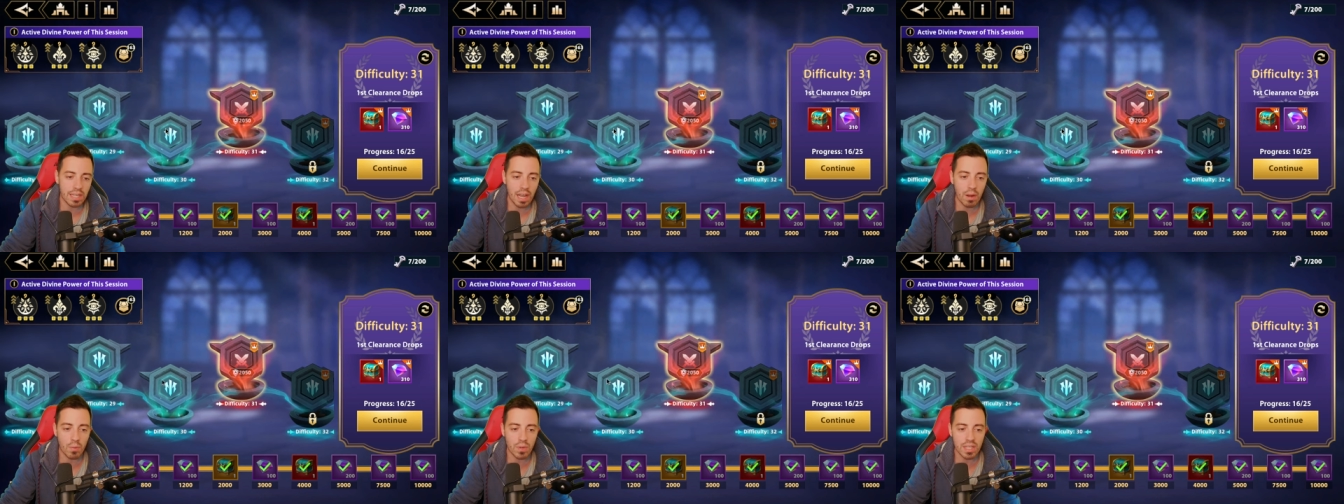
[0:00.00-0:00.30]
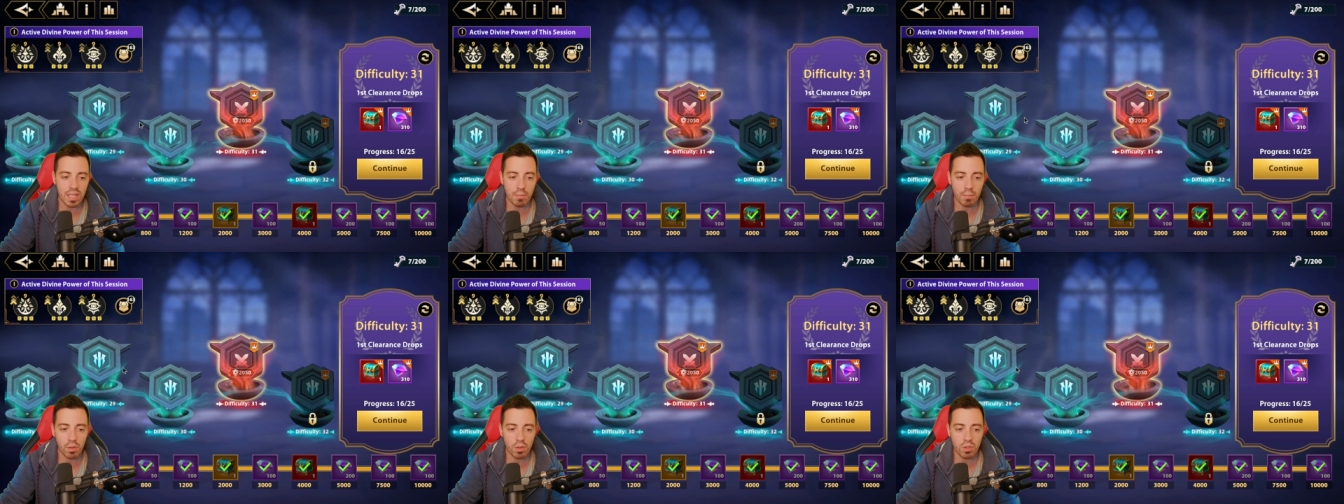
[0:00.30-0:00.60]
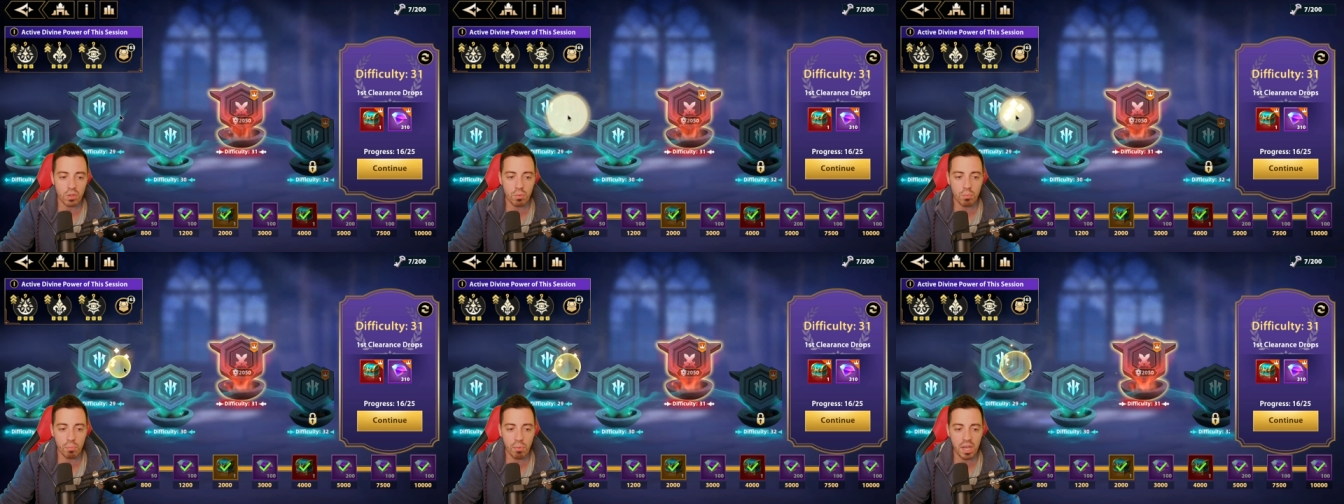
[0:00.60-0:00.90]
I was able
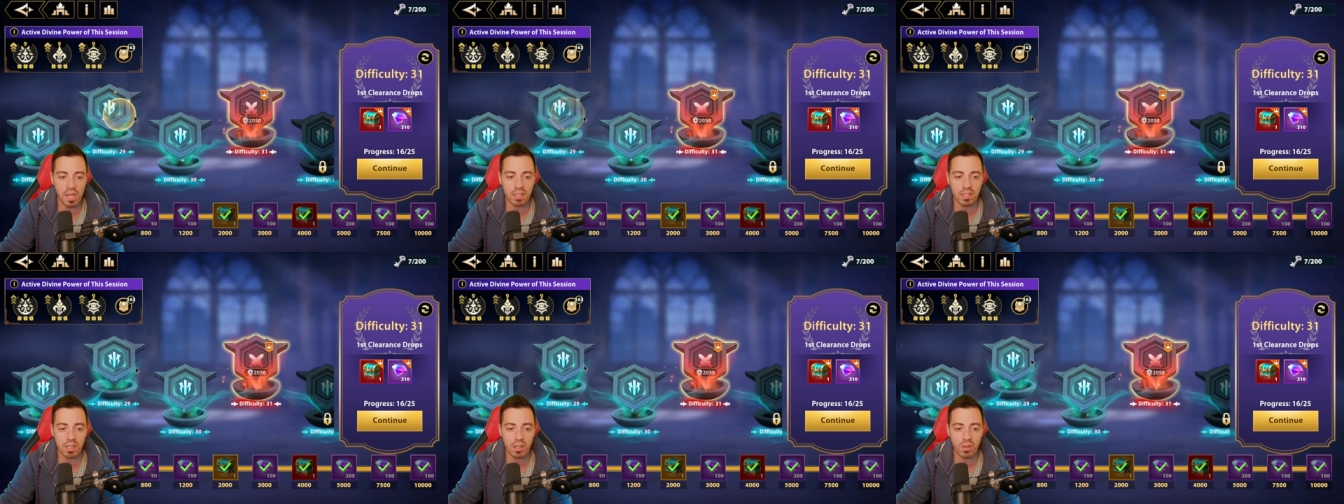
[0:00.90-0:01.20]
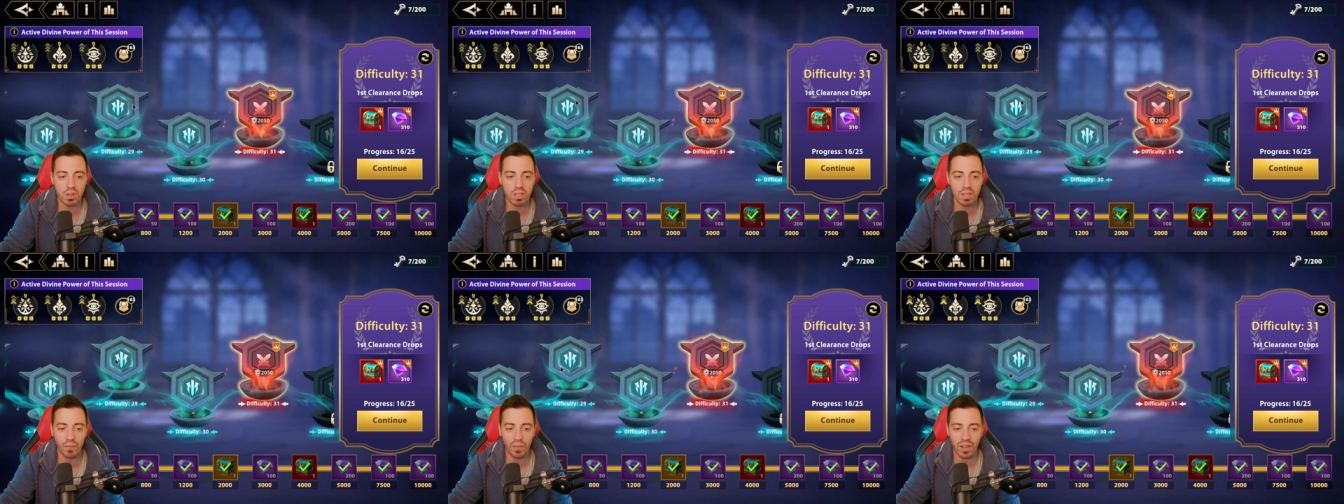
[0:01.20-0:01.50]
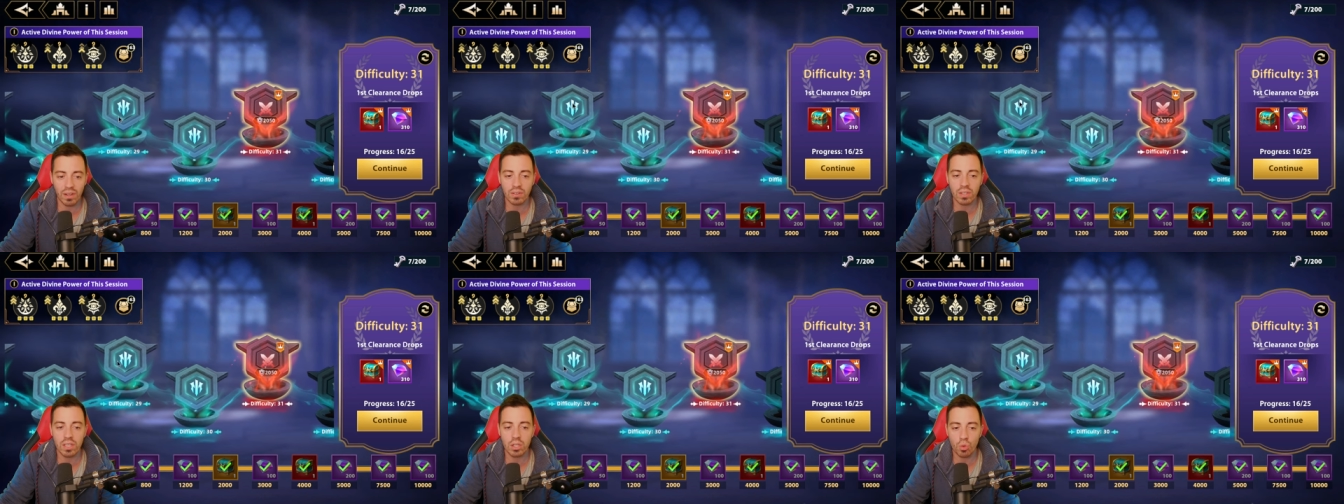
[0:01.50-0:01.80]
to beat the
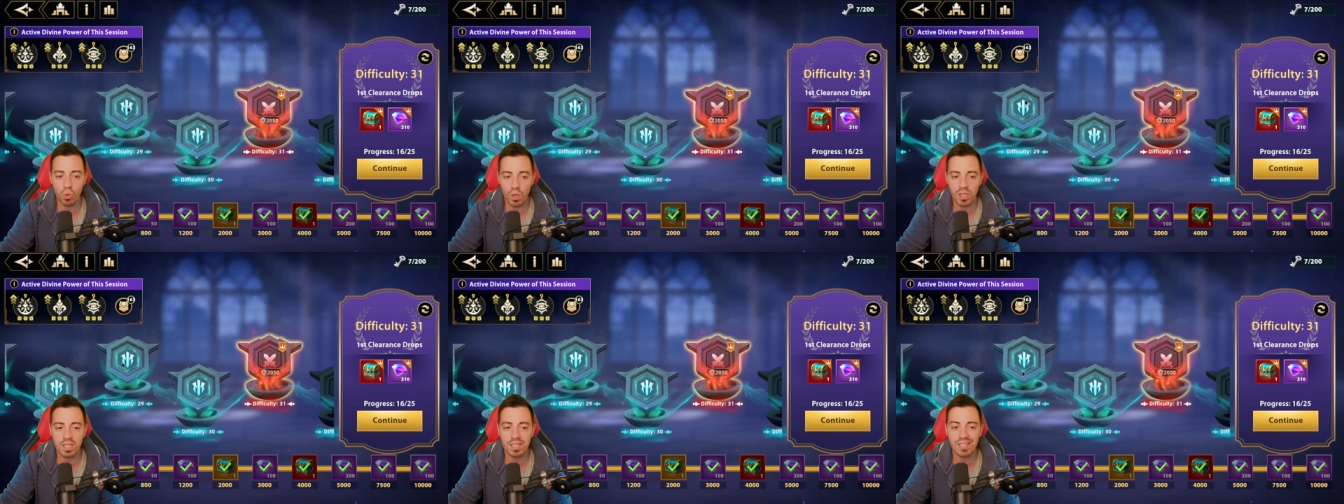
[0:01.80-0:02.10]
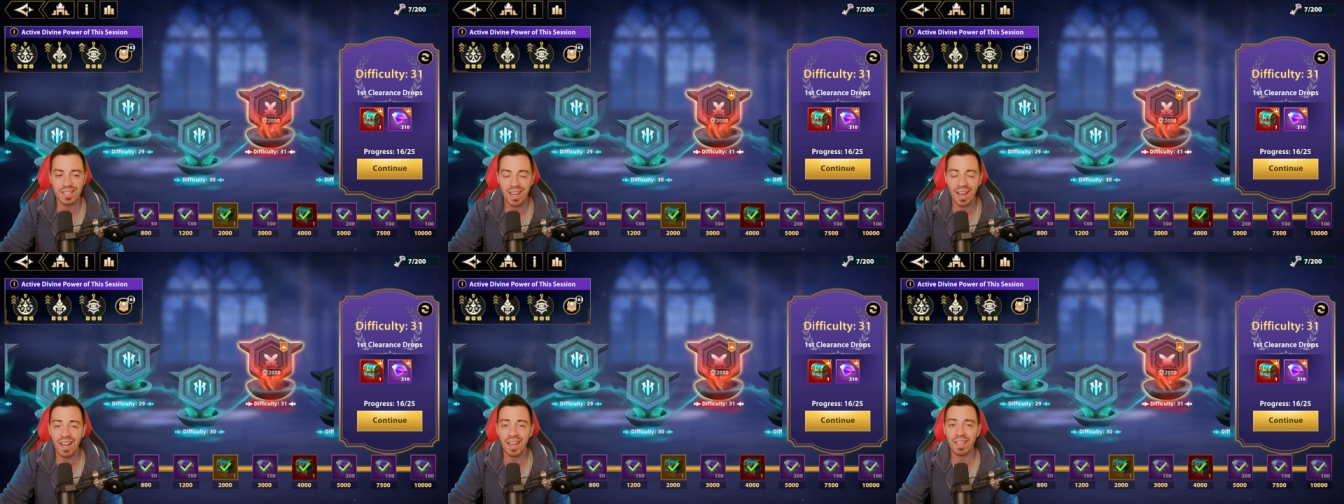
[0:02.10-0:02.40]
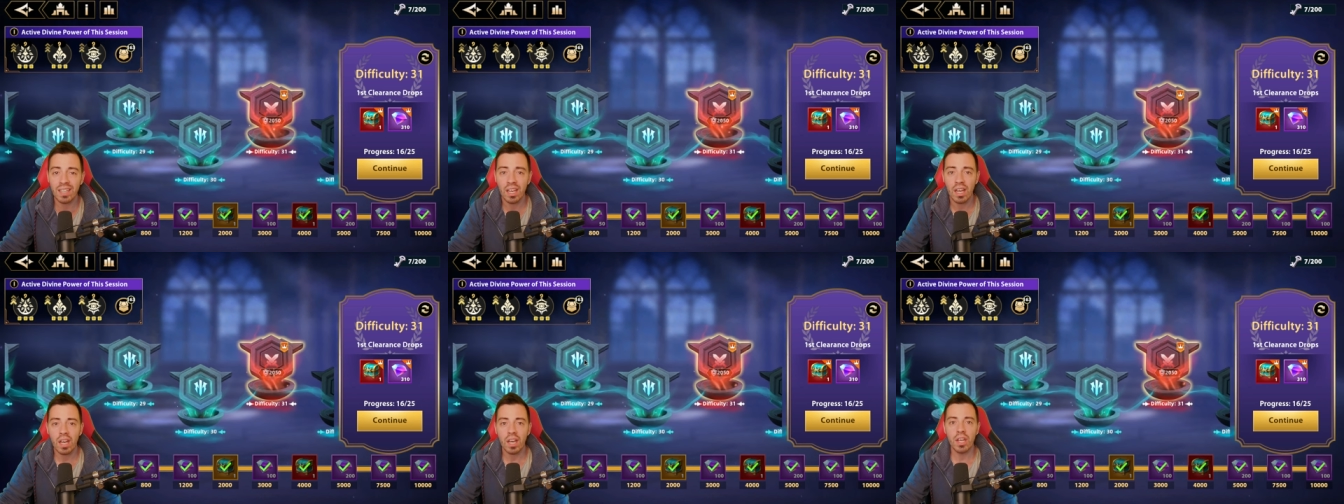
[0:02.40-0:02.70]
difficulty 29